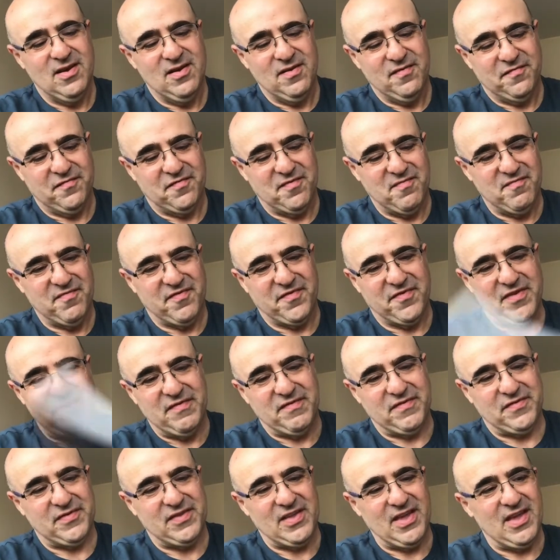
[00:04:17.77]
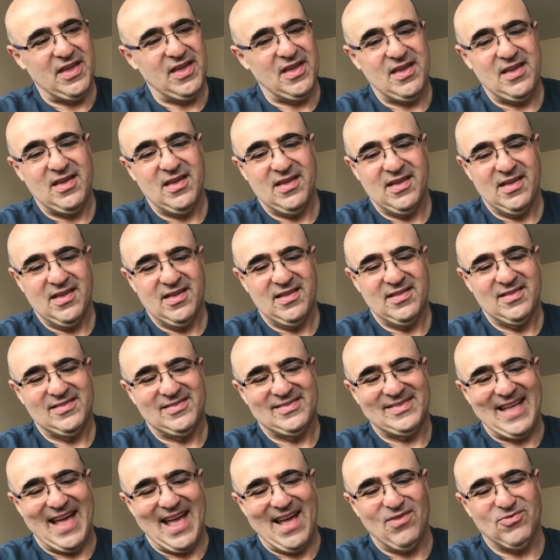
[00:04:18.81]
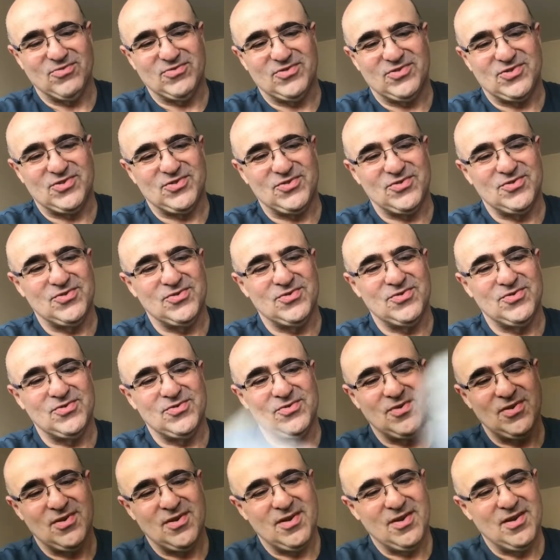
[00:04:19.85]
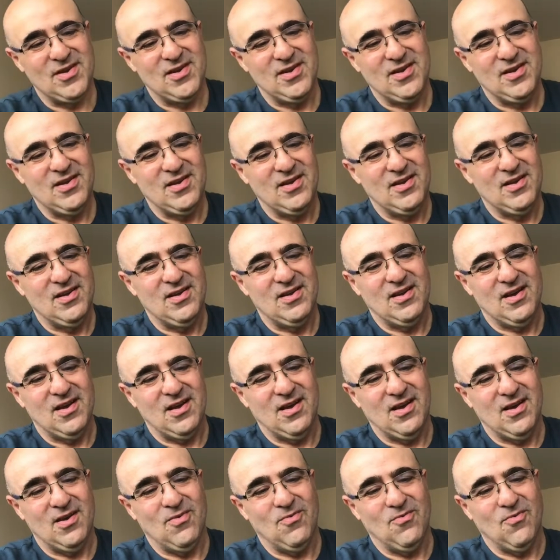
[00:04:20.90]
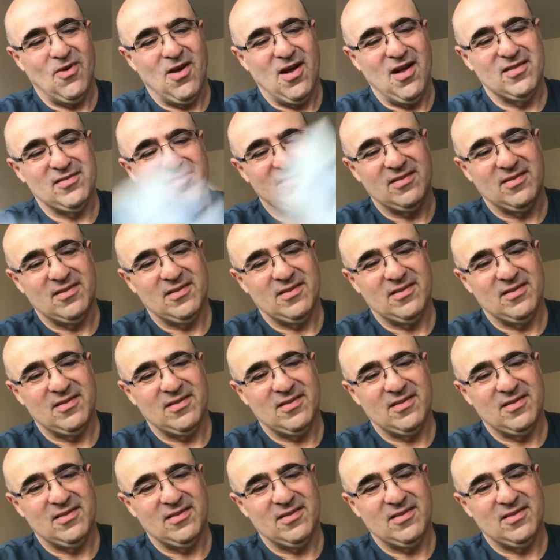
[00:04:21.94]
from 50 down to one.